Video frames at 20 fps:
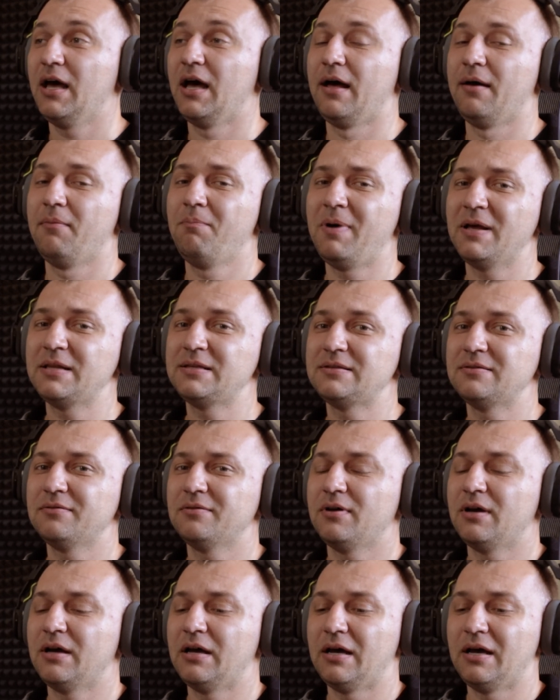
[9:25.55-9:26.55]
But
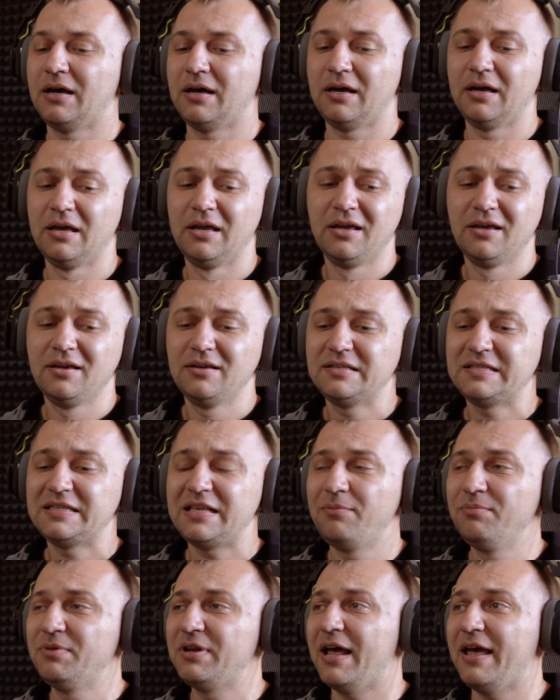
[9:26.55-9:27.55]

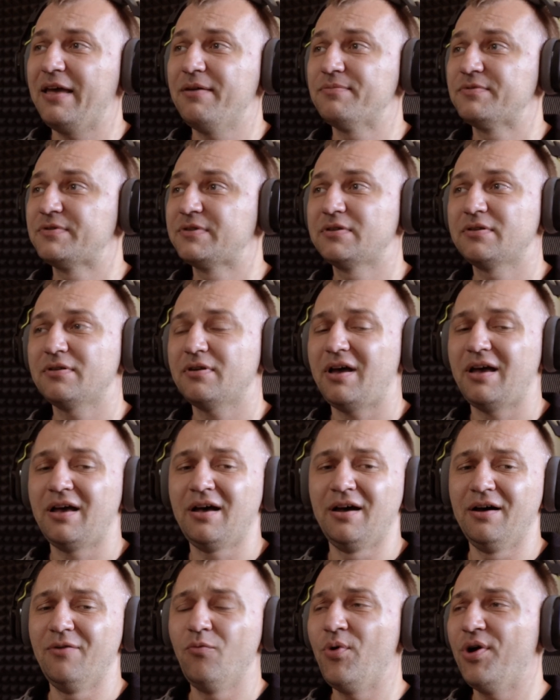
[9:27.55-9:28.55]
sometimes
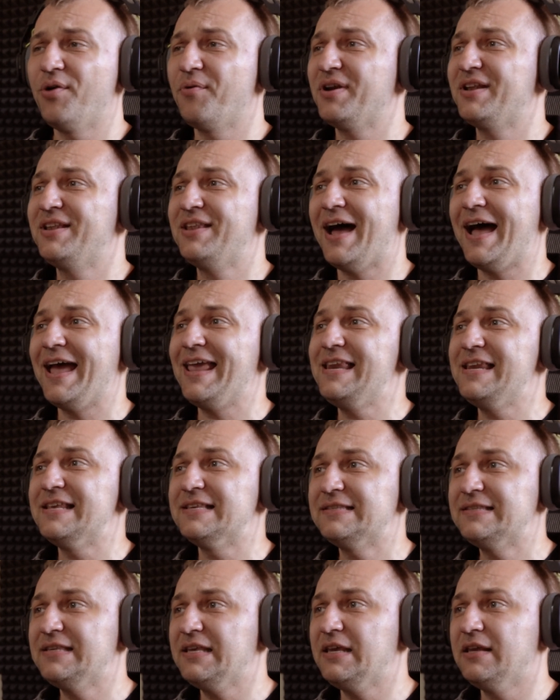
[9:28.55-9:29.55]
a very tiny
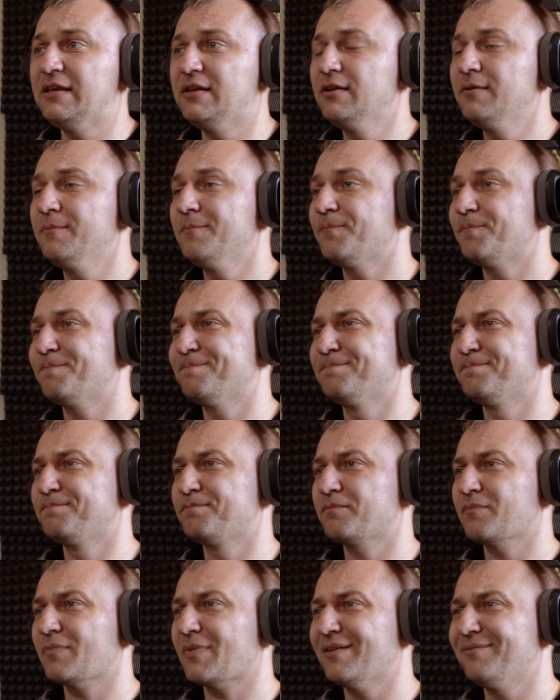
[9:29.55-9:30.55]
scene.
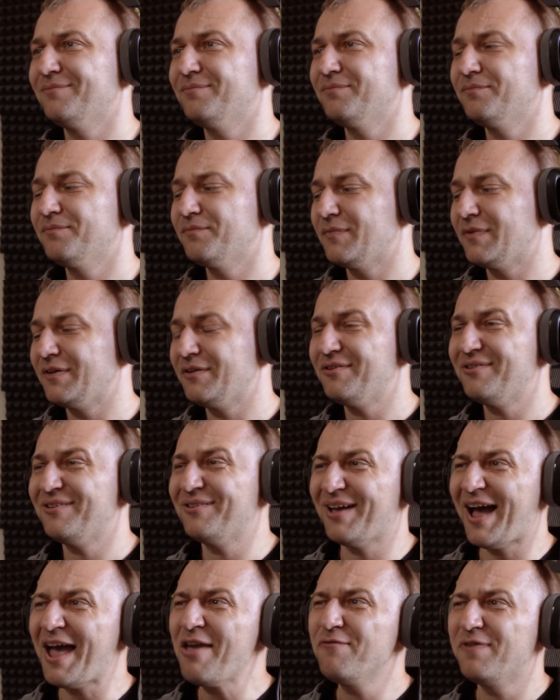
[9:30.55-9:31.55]

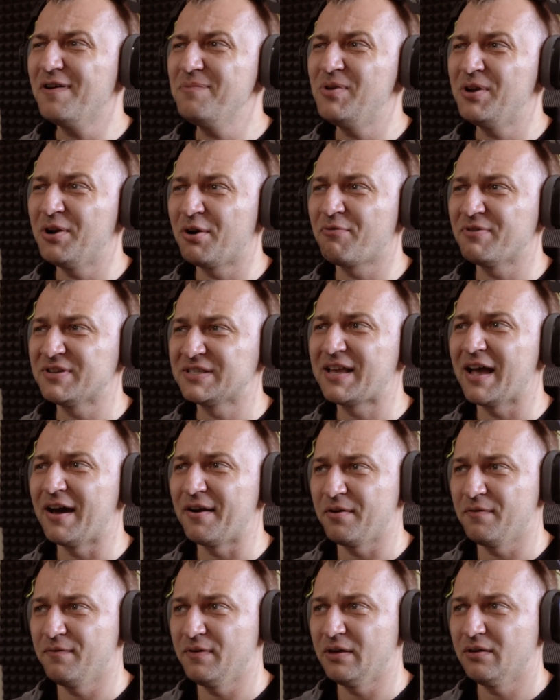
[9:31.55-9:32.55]
Are you familiar with Gary
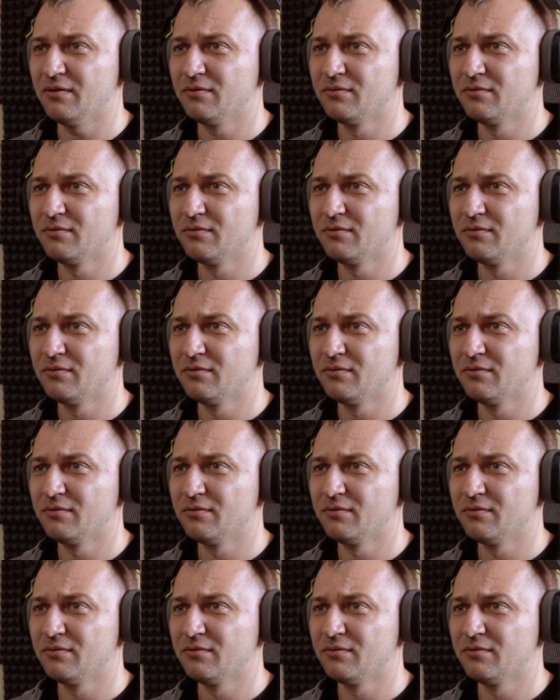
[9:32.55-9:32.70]
V?